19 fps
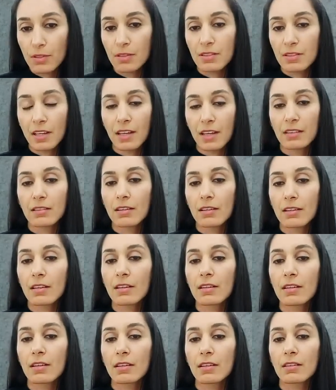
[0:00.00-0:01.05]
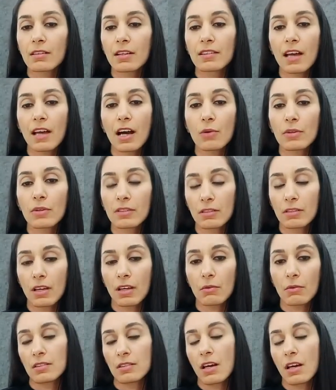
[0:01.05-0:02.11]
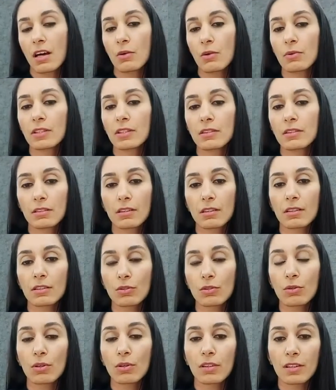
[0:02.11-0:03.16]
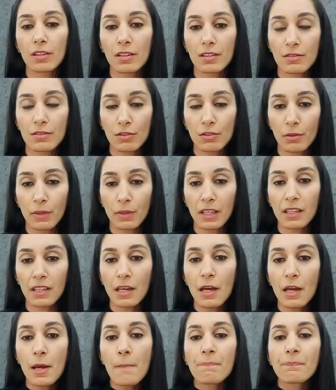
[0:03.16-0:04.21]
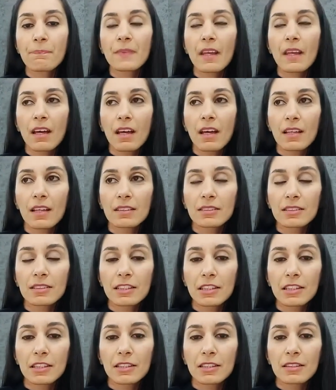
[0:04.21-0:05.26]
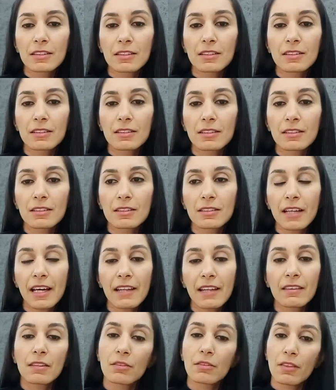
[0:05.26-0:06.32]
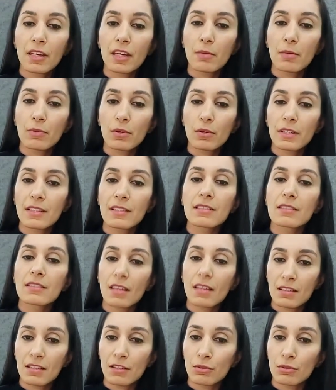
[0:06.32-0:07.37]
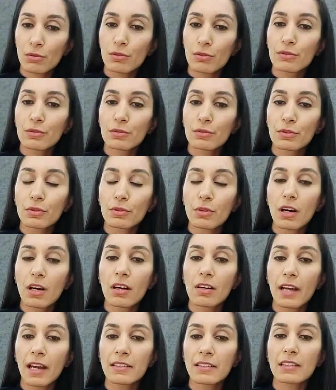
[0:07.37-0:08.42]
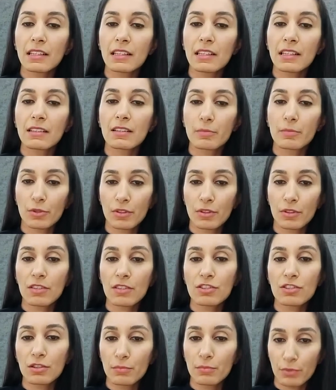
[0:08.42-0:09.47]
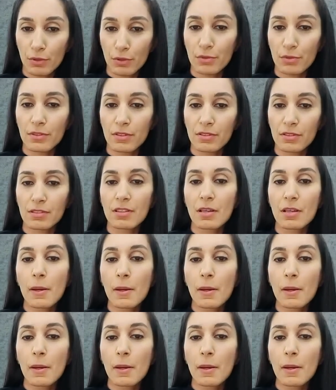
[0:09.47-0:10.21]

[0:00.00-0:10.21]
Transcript: and how it all is going. And 3 employees, as I told you, who are handling the production process.